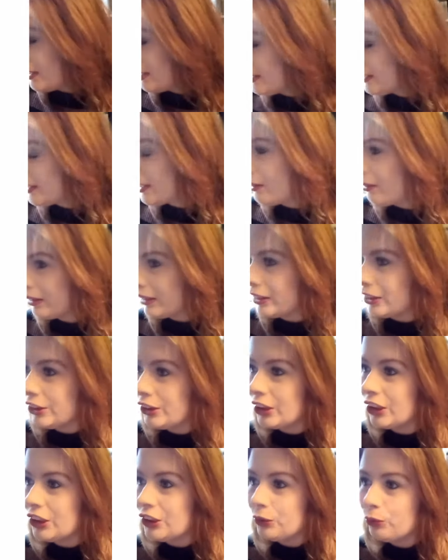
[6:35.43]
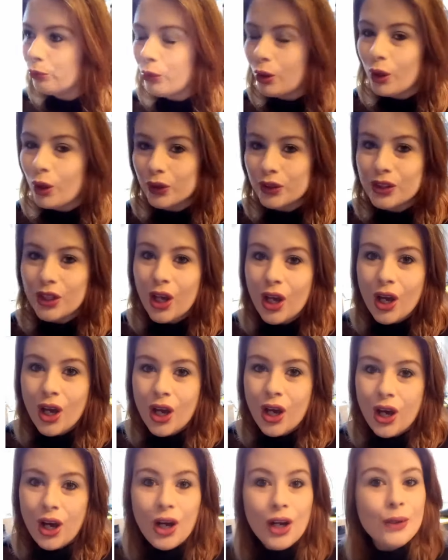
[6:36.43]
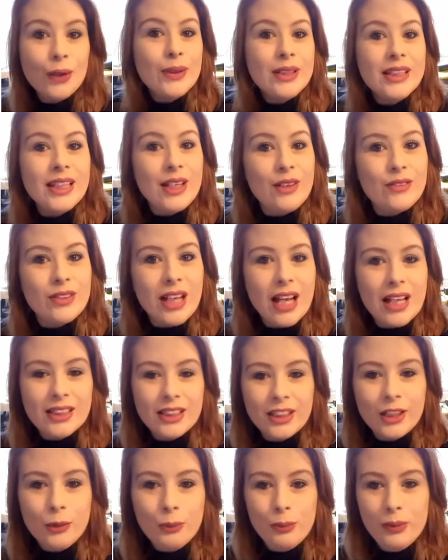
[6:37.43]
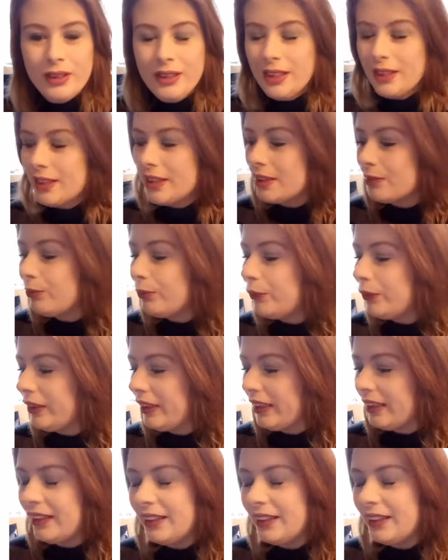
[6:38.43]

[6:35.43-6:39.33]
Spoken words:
So I'm going to show you what I received as I opened it this morning.